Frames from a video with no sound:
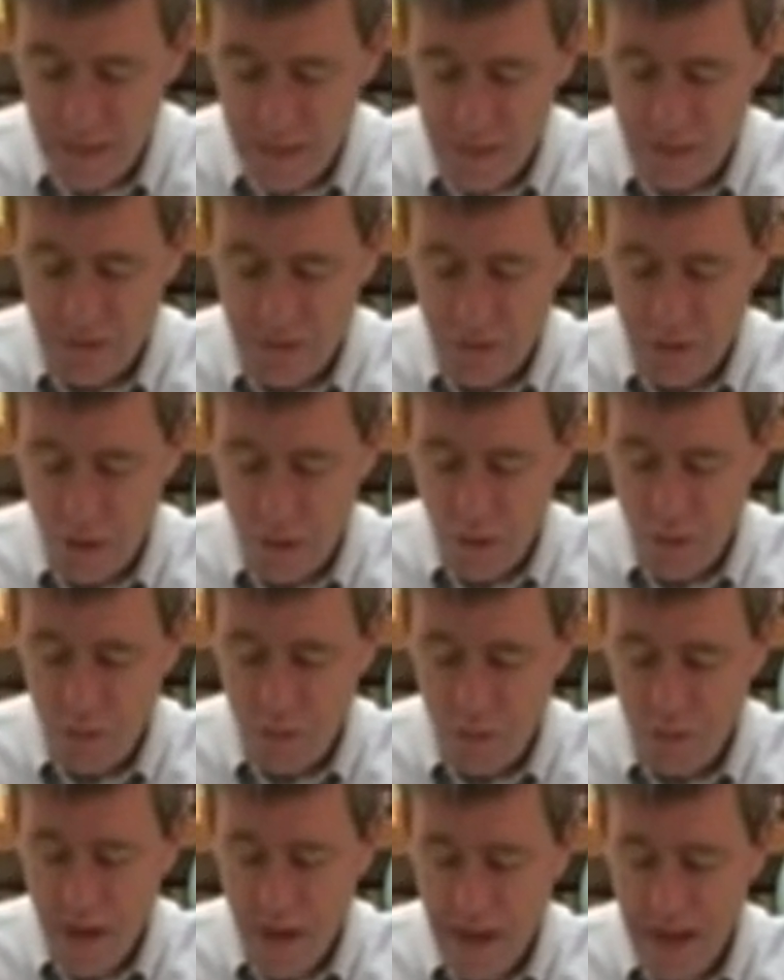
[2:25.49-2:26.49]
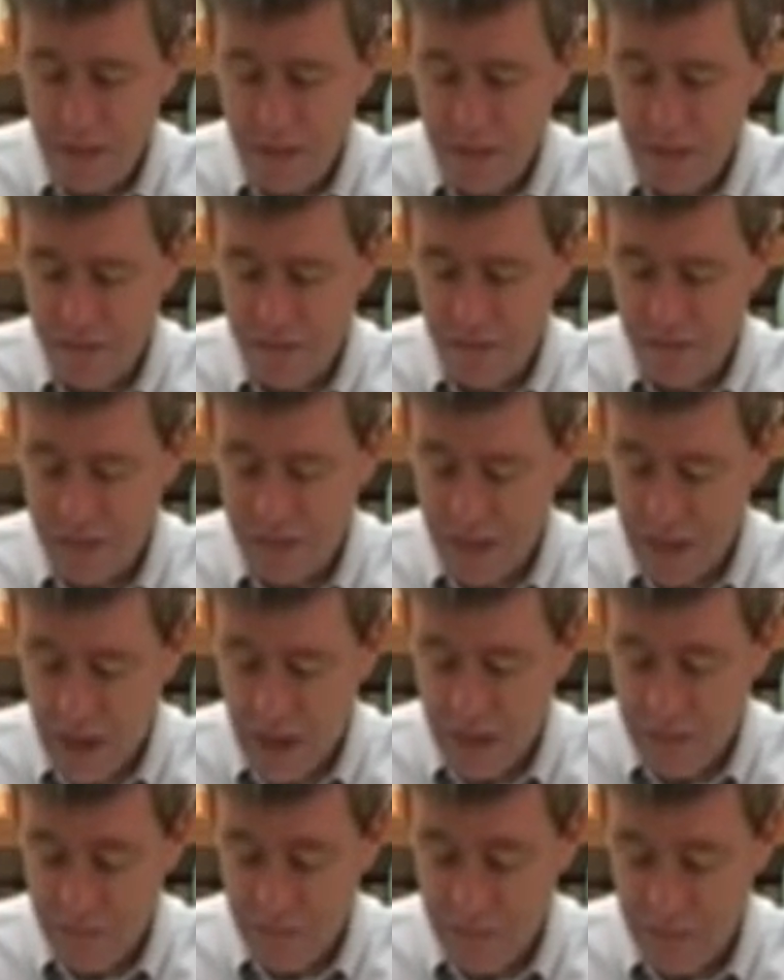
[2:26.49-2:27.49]
is the sole ground of our
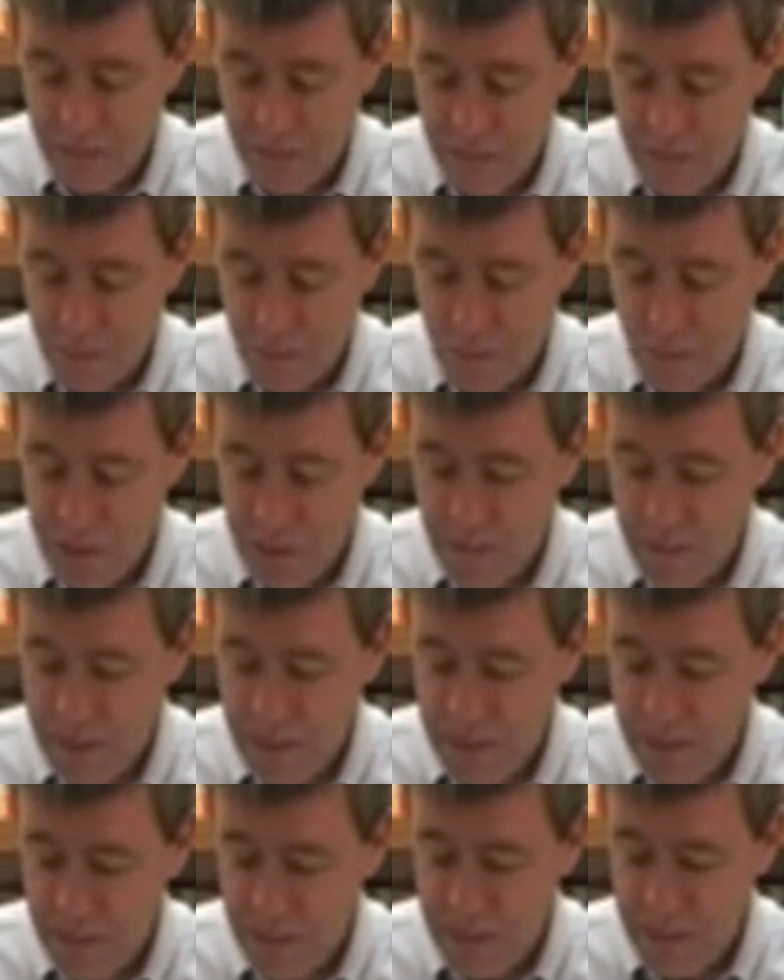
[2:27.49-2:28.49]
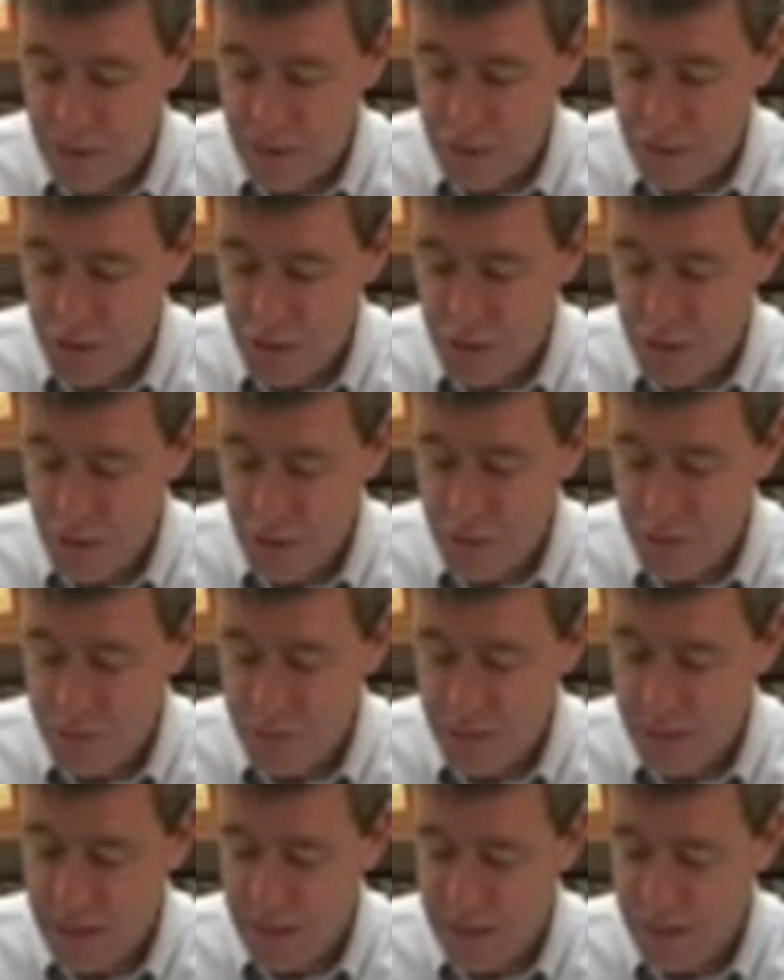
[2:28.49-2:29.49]
confidence, we may be
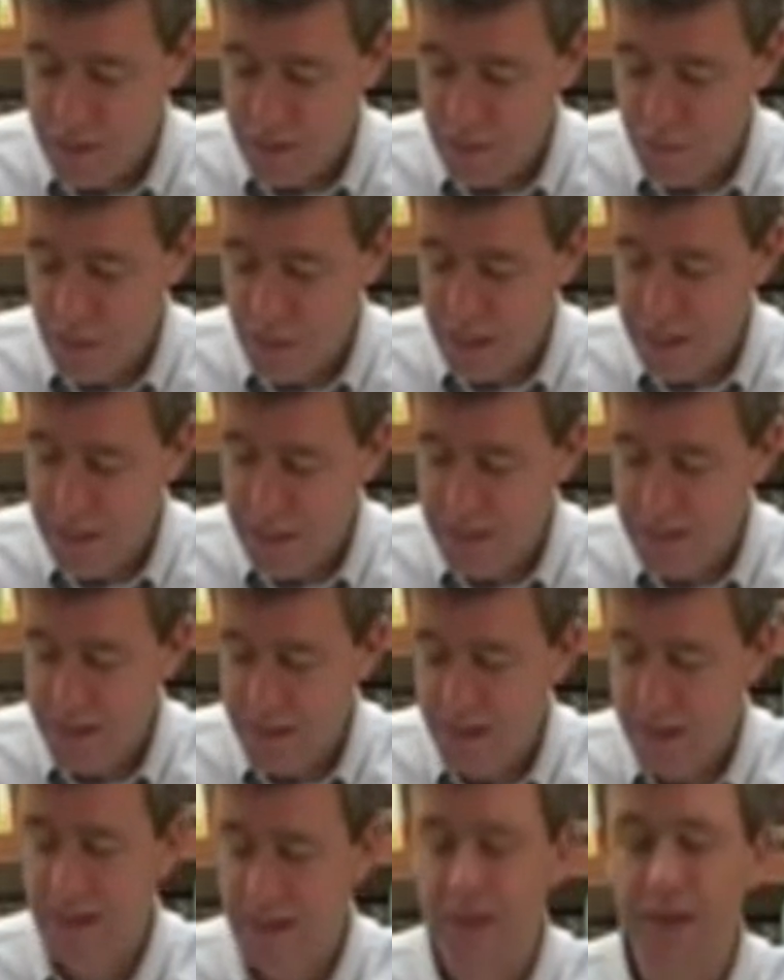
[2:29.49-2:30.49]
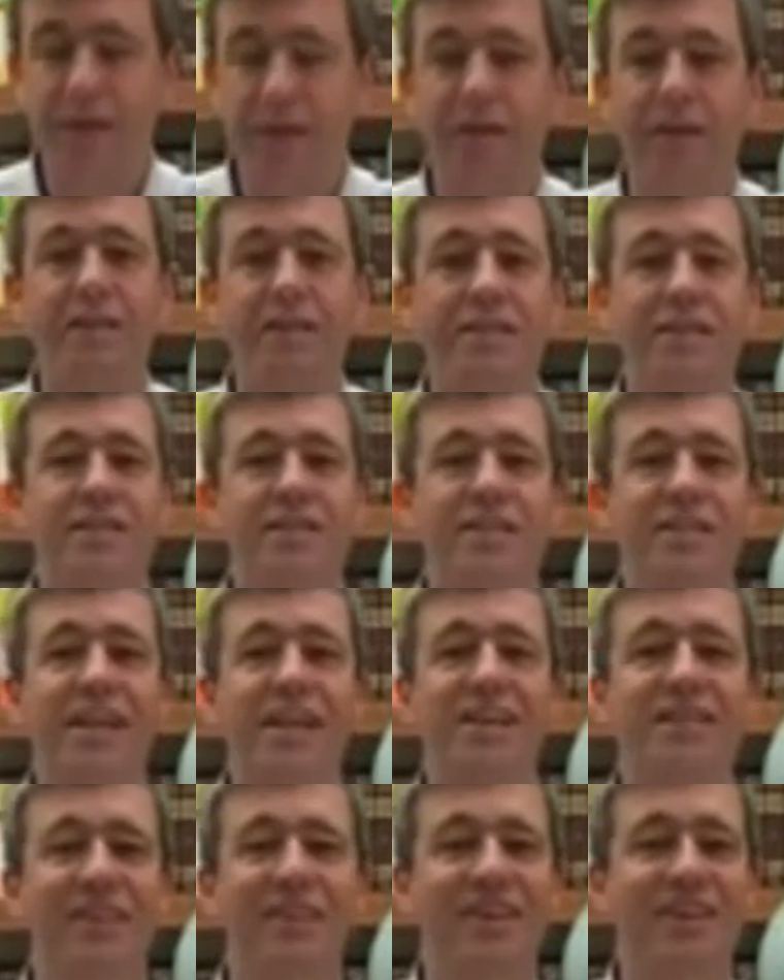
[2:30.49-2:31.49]
assured that he is ready to hear and to
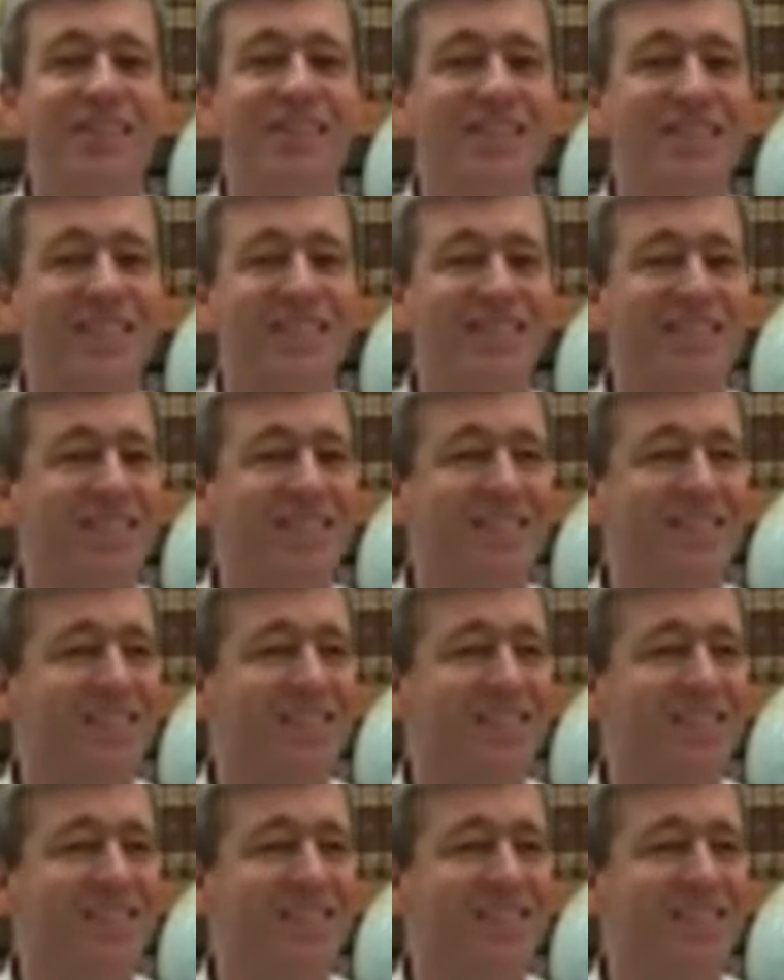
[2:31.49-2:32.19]
save us.